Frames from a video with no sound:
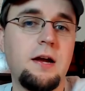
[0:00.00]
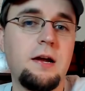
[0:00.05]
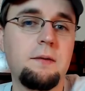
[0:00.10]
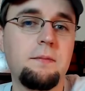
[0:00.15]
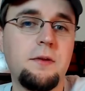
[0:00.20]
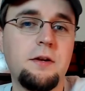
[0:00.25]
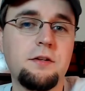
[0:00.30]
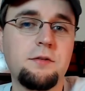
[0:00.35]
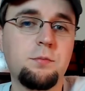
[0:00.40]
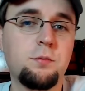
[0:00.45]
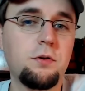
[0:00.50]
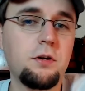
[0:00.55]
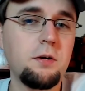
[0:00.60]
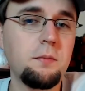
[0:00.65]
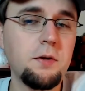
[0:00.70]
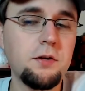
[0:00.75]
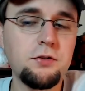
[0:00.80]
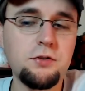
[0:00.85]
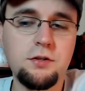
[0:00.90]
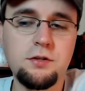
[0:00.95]
game that is pretty
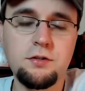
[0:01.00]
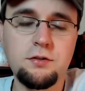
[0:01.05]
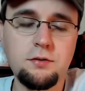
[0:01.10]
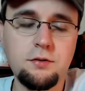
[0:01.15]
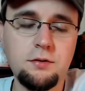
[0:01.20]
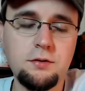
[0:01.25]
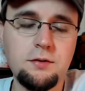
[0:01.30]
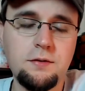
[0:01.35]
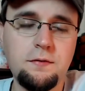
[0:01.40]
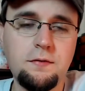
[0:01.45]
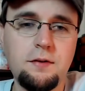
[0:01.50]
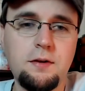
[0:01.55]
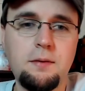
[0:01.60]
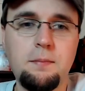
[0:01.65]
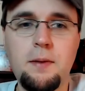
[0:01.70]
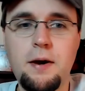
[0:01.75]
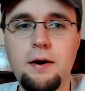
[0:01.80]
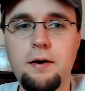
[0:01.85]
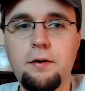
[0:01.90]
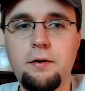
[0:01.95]
much exclusively
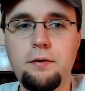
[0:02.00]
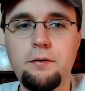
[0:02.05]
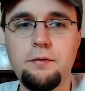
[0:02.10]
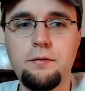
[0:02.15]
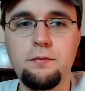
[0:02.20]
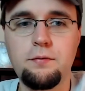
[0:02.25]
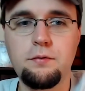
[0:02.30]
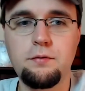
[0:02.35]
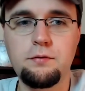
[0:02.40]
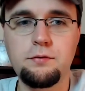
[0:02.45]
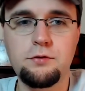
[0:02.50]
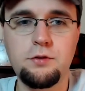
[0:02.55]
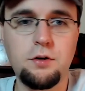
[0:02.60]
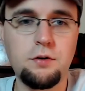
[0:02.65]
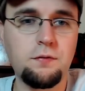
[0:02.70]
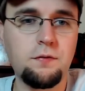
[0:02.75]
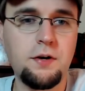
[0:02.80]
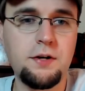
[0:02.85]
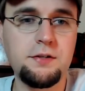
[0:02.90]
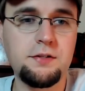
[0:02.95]
about
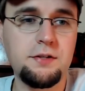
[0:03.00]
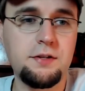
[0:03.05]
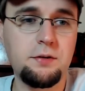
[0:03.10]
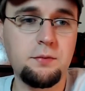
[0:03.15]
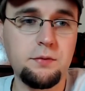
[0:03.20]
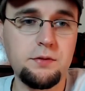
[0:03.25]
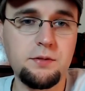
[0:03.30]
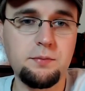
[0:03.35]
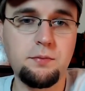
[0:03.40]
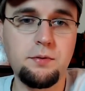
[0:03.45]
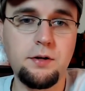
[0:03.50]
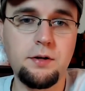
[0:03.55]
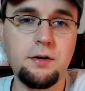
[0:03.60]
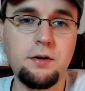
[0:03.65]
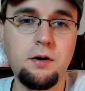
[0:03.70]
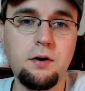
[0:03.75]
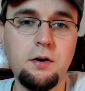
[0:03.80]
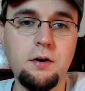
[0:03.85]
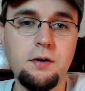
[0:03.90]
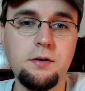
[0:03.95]
dirt racing with sprint
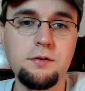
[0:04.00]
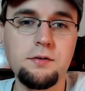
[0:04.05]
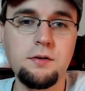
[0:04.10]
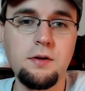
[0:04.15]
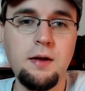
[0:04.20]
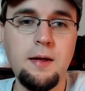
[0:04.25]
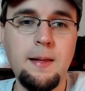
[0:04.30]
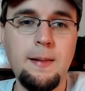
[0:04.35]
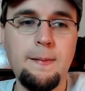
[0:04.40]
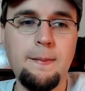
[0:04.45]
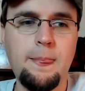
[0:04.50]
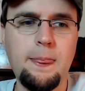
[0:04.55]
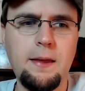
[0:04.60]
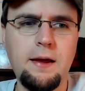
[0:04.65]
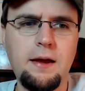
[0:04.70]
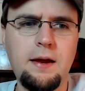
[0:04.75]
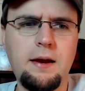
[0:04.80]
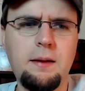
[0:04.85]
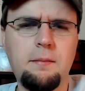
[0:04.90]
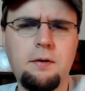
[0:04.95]
cars,
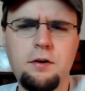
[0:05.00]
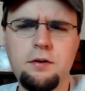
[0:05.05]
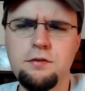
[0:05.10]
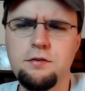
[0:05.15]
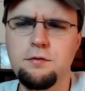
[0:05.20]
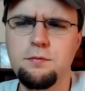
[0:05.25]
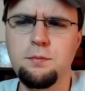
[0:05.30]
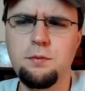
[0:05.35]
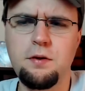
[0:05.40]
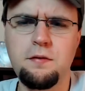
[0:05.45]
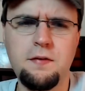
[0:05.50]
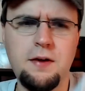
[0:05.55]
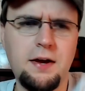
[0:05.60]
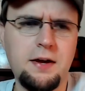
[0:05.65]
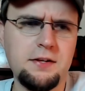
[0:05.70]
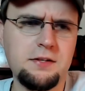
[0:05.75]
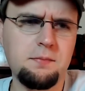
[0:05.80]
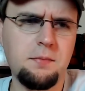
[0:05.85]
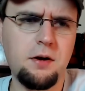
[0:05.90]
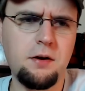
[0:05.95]
and I also believe it
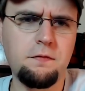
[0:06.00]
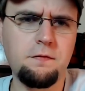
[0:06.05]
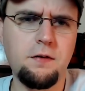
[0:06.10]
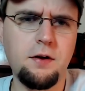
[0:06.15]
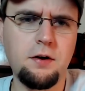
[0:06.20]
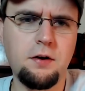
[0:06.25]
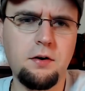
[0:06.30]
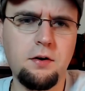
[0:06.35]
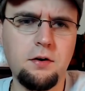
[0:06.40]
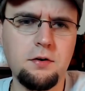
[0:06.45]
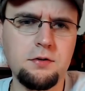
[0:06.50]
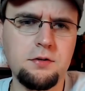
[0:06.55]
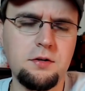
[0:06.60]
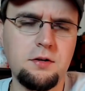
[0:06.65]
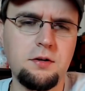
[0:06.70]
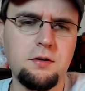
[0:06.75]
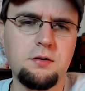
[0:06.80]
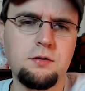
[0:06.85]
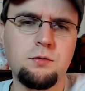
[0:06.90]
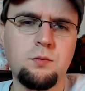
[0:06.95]
has modified cars
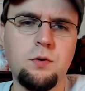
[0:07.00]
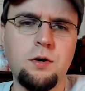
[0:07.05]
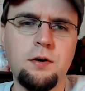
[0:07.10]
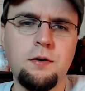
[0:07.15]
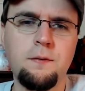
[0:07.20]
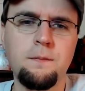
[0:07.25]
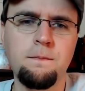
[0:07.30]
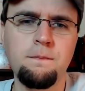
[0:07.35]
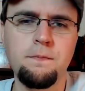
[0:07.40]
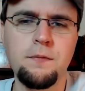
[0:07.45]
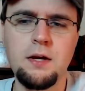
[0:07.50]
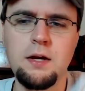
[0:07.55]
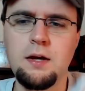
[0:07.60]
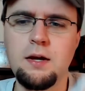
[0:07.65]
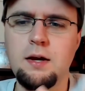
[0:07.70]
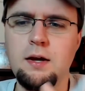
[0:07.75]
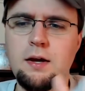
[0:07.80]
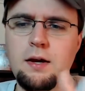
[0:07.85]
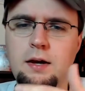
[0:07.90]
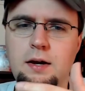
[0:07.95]
in it as well.
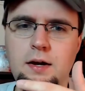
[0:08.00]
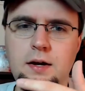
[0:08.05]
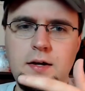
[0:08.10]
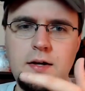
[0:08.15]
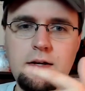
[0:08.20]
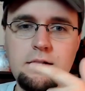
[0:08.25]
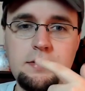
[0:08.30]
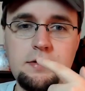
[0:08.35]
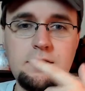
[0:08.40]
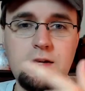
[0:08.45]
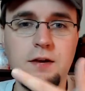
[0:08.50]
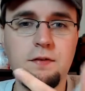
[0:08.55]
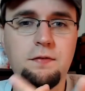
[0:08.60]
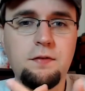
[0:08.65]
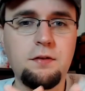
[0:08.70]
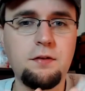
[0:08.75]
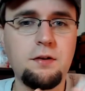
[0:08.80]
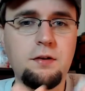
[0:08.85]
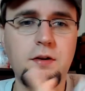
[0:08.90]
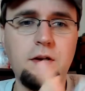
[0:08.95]
It's
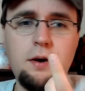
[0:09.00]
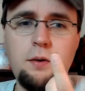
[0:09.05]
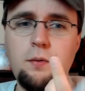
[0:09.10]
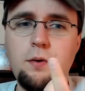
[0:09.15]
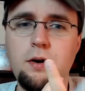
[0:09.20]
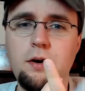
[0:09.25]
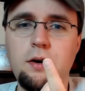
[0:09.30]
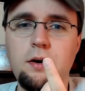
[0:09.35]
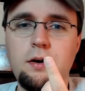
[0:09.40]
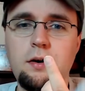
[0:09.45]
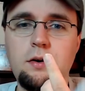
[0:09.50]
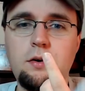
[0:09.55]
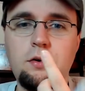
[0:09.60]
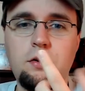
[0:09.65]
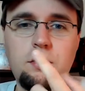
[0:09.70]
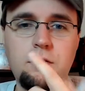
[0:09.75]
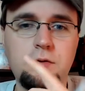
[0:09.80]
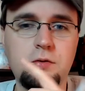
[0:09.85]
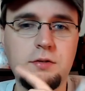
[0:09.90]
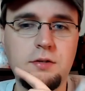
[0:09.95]
definitely nowhere
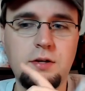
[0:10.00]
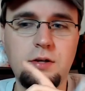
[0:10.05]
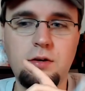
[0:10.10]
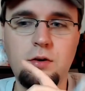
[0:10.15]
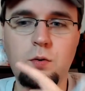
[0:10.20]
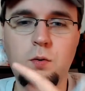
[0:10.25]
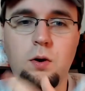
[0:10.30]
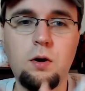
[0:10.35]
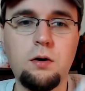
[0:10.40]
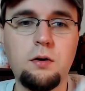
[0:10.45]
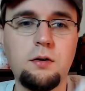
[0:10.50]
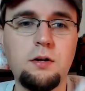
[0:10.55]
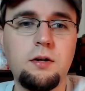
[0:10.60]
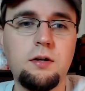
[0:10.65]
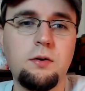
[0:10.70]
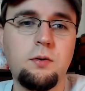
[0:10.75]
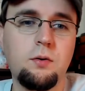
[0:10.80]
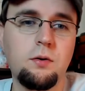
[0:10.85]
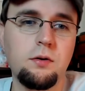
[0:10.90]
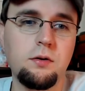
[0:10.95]
close in
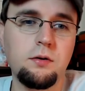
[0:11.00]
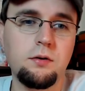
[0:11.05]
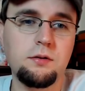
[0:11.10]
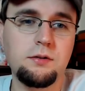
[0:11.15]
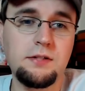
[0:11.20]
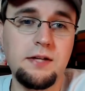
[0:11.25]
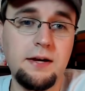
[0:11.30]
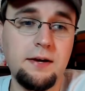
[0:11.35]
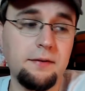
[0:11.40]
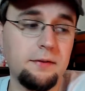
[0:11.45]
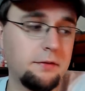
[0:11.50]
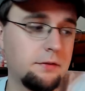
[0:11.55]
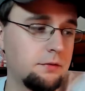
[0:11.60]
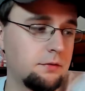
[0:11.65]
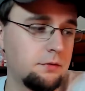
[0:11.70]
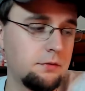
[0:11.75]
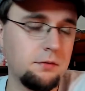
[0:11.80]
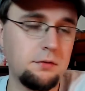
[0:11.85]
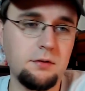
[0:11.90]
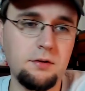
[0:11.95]
quality or depth
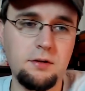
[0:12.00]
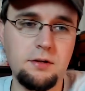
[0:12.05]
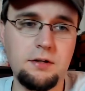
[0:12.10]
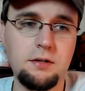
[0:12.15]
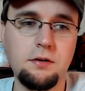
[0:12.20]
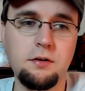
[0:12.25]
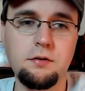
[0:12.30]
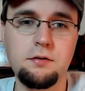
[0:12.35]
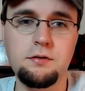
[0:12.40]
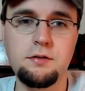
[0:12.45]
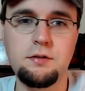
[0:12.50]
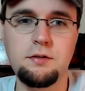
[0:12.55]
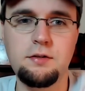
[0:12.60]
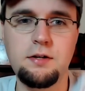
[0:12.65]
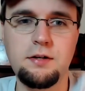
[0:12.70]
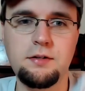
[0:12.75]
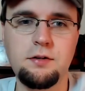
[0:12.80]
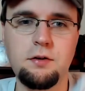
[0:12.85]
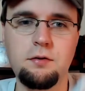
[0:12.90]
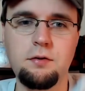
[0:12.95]
to the Dirt to
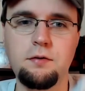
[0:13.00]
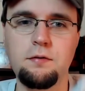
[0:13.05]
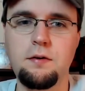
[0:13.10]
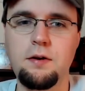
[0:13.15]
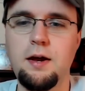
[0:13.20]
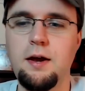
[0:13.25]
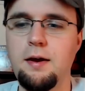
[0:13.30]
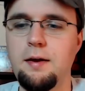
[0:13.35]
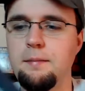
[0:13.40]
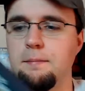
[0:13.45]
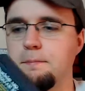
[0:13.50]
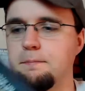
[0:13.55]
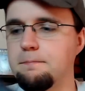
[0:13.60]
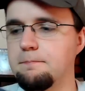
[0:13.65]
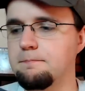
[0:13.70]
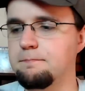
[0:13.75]
Daytona game.